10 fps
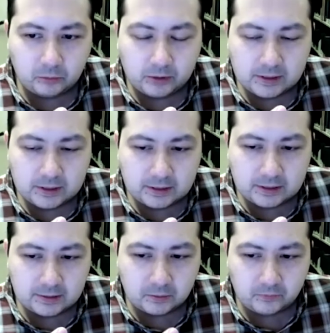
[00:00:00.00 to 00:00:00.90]
is
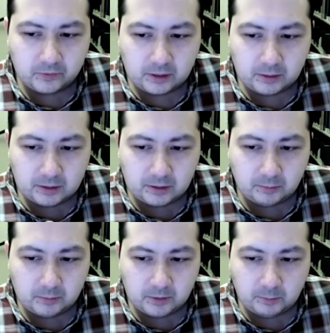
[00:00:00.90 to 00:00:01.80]
sort of the
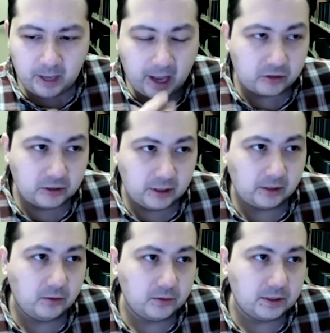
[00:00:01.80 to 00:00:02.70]
passion that
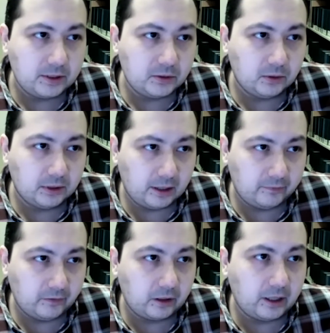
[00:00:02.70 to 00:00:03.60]
goes into a lot
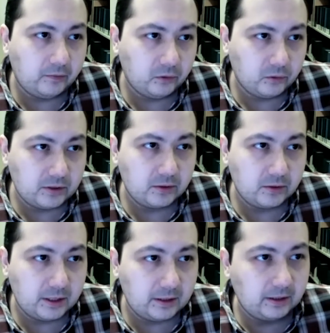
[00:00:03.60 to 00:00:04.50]
of archival
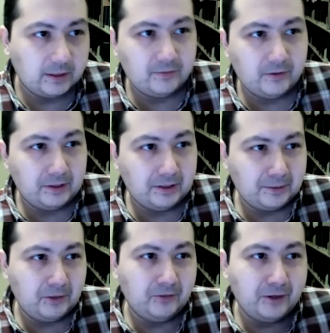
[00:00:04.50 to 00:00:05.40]
research. They think it can
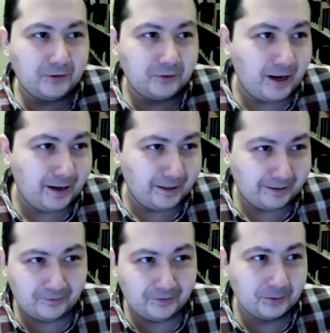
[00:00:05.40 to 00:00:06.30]
be very dry
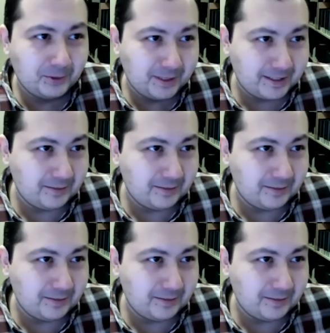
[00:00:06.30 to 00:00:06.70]
and filled with dusty